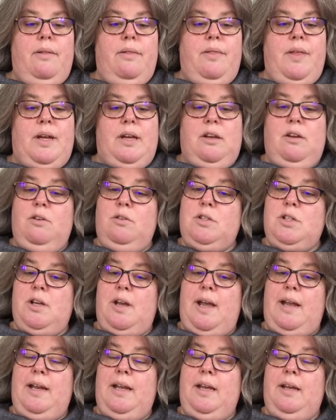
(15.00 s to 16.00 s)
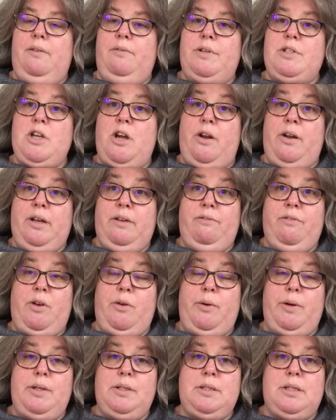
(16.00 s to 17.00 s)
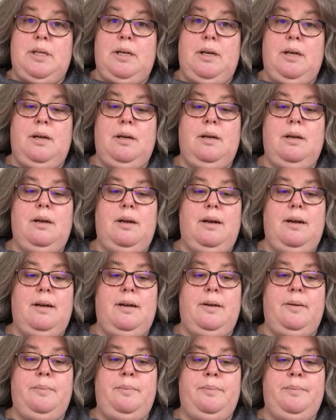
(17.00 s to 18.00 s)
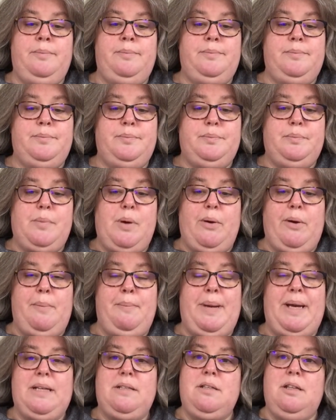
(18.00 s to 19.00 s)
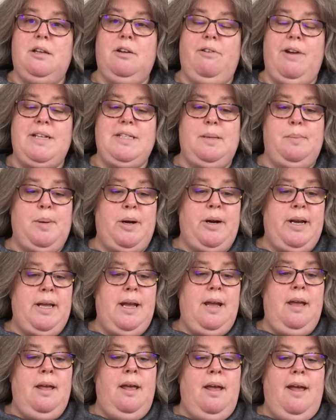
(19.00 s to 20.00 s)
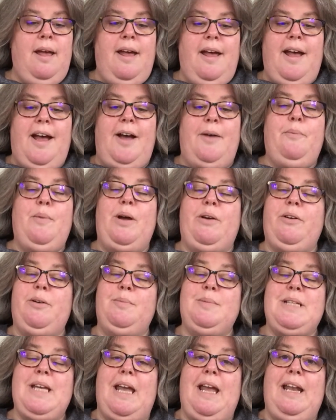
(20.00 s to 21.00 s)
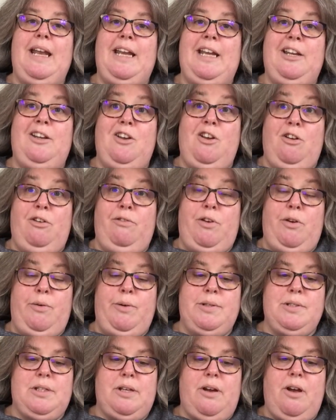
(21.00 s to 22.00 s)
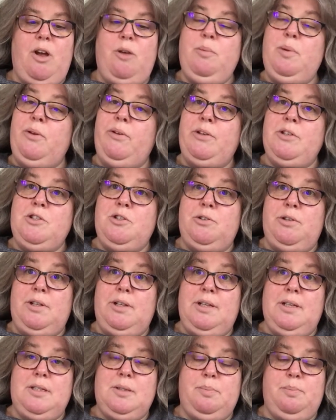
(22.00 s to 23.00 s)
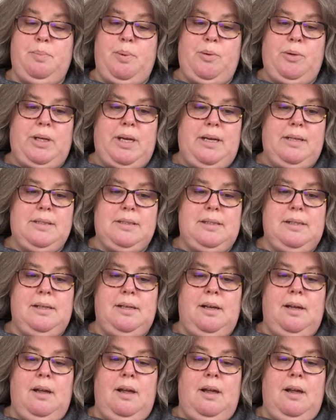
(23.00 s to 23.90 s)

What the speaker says: Thank you to any returning viewers. Welcome back to the crazy party and welcome to any new viewers. I hope you enjoy this podcast.